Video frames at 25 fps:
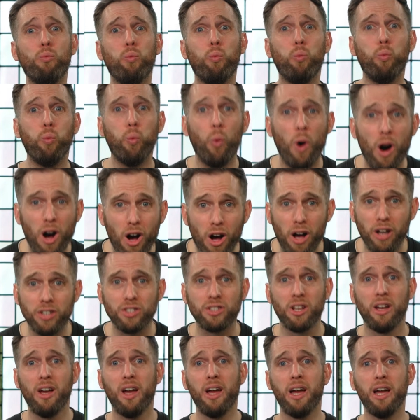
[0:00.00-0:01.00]

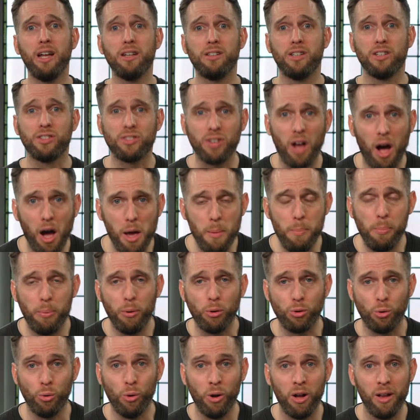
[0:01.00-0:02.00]
worst
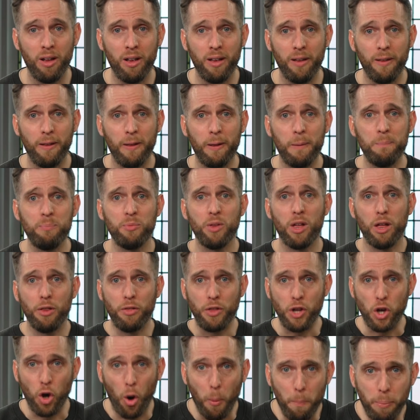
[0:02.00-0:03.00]
disciple,
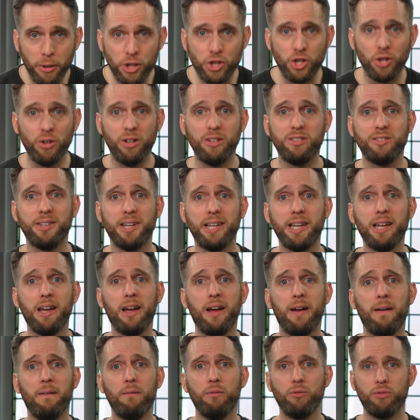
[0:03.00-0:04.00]
the opportunity
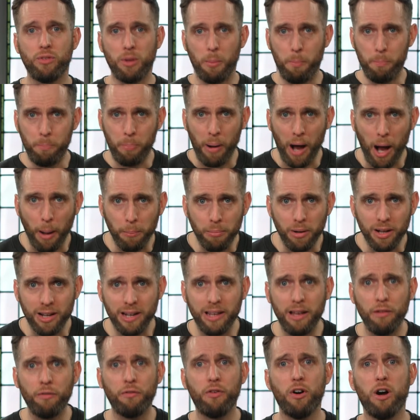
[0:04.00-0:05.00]
to
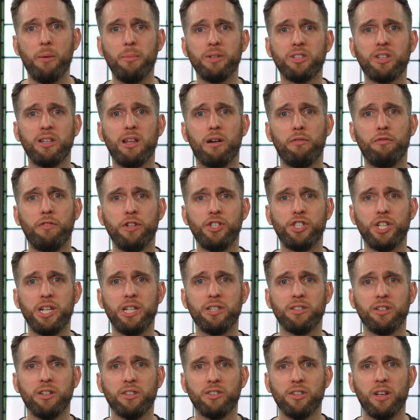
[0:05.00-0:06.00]
publicly affirm his love for
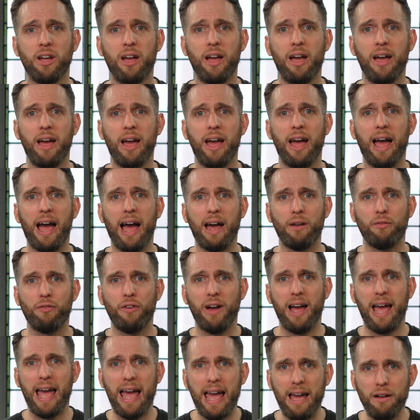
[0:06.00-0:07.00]
Jesus. And
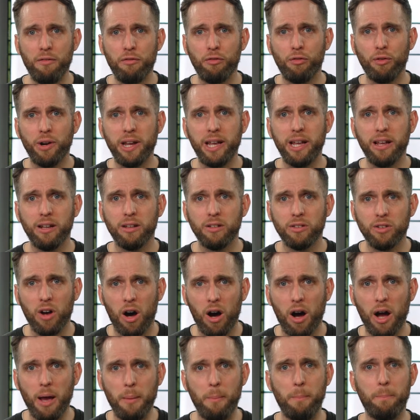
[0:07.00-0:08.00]
for every
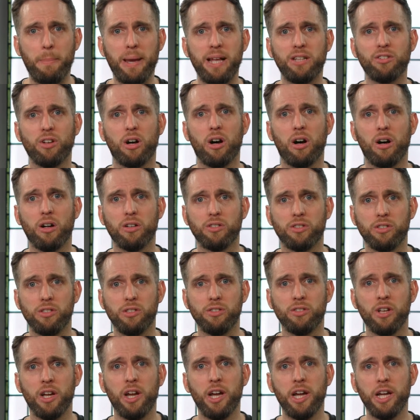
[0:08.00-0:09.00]
time Peter
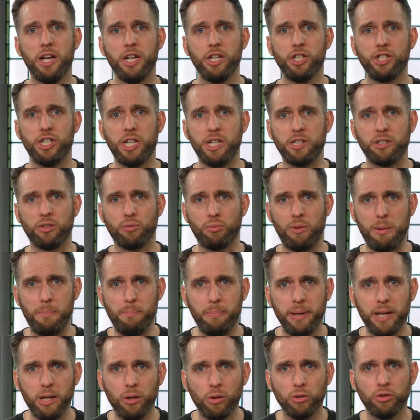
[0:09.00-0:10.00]
answers, Jesus
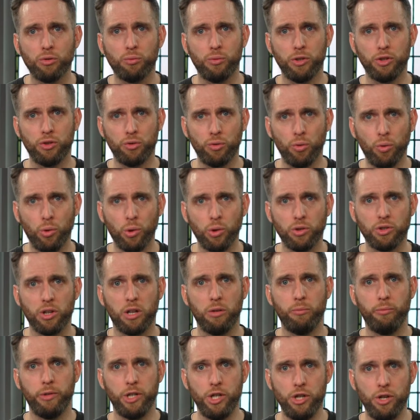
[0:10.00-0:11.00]
rebuilds, restores,
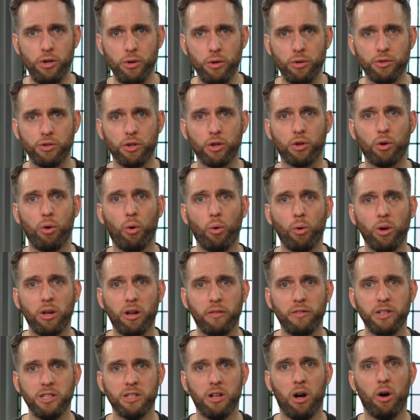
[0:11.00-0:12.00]
and renews the
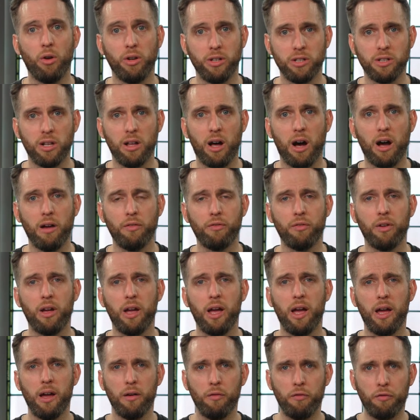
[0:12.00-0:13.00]
calling on his life.
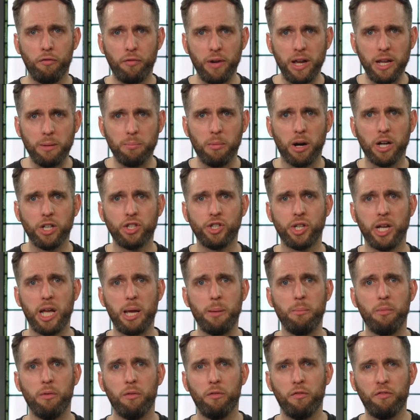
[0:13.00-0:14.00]
"Feed my
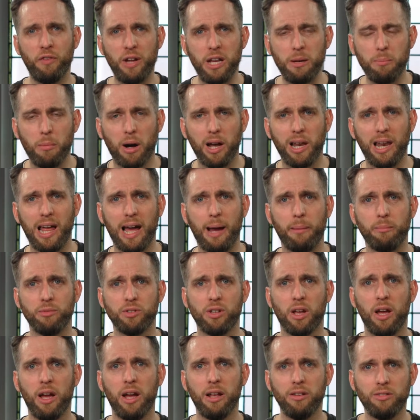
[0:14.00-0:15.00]
sheep, feed my
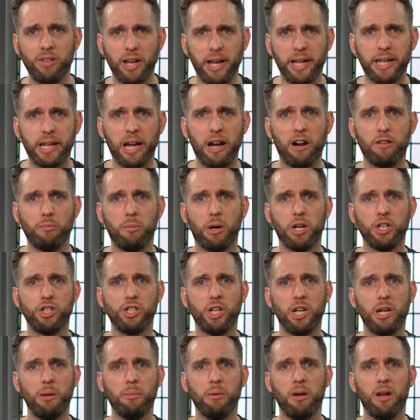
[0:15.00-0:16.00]
lambs, take care of my
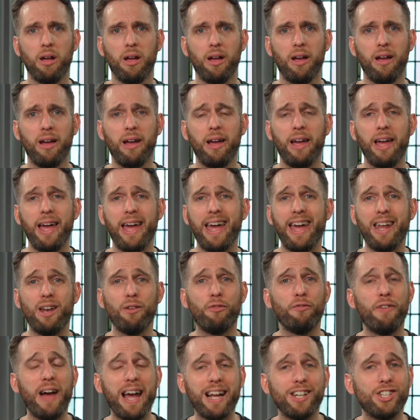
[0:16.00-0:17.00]
sheep." In
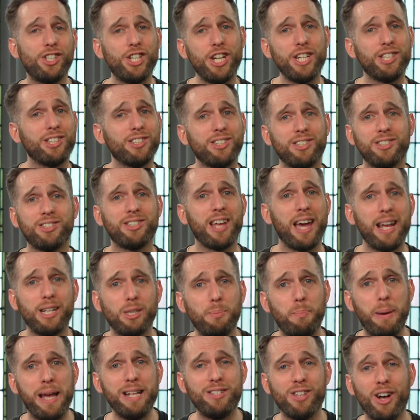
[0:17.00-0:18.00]
effect, Jesus is saying
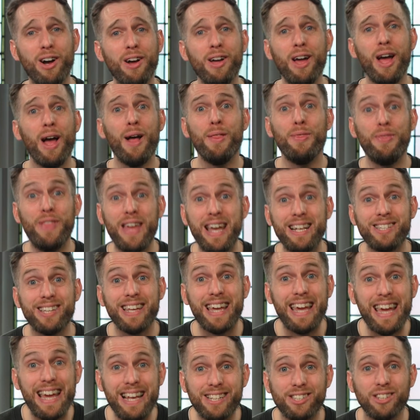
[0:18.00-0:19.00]
to Peter, "This
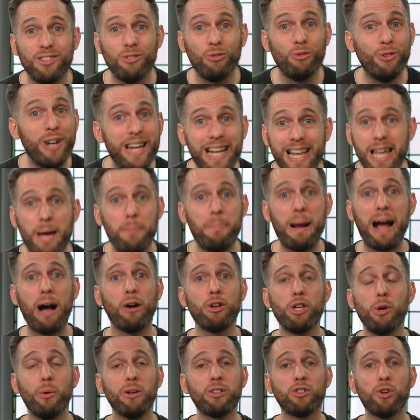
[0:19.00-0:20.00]
isn't really
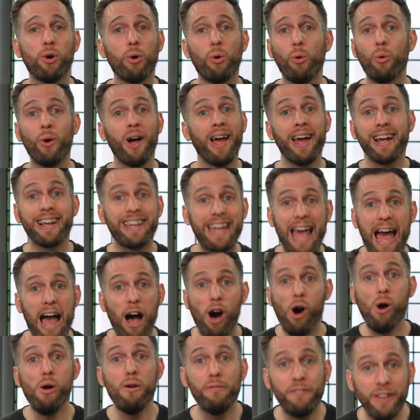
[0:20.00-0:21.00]
about you at all.
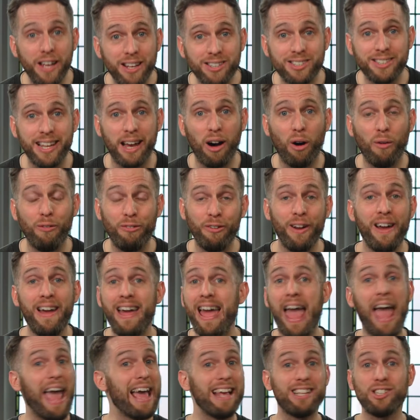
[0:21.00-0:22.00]
Get over yourself.
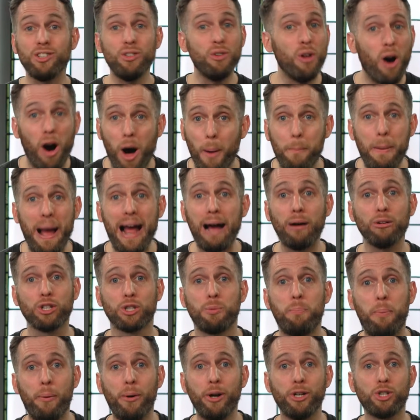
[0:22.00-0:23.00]
It's not about
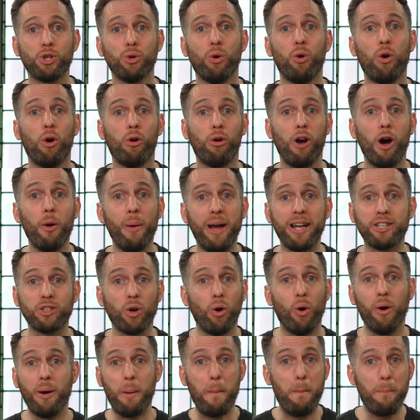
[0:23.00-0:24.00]
spiritual heroics
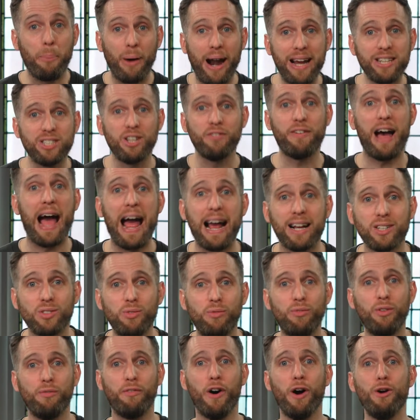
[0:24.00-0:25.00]
or impressive acts
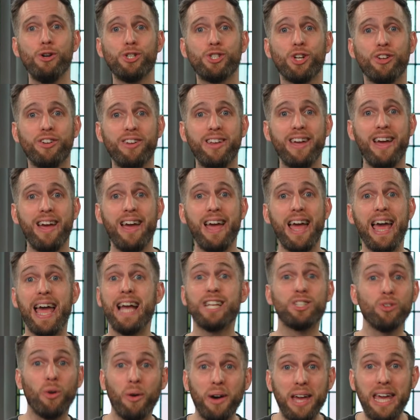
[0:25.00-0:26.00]
of devotion.
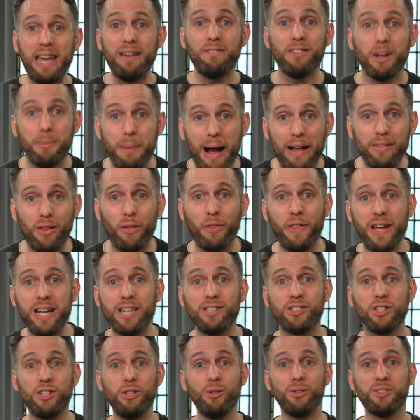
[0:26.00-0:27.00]
It's not even about the
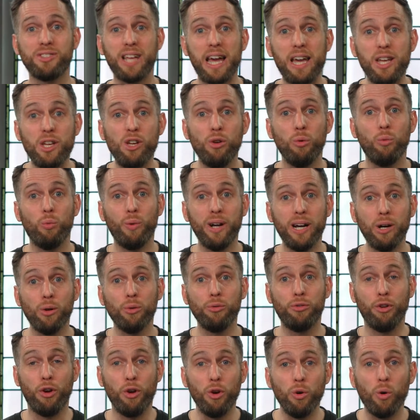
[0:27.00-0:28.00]
things that you say you
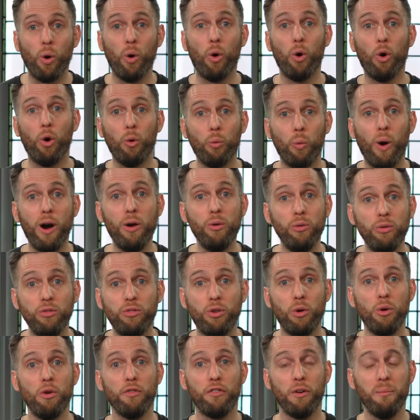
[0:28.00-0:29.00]
will do or won't
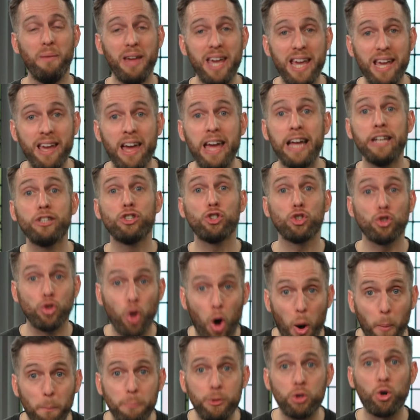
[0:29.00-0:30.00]
do for me.
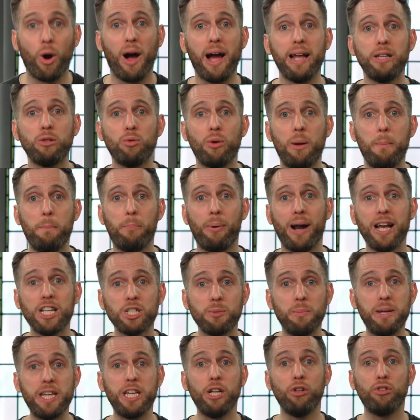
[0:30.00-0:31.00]
Stop trying to
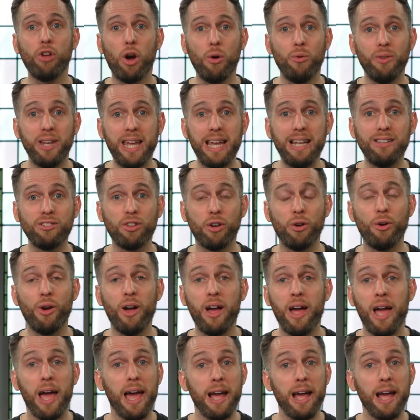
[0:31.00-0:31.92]
impress me. You don't need to."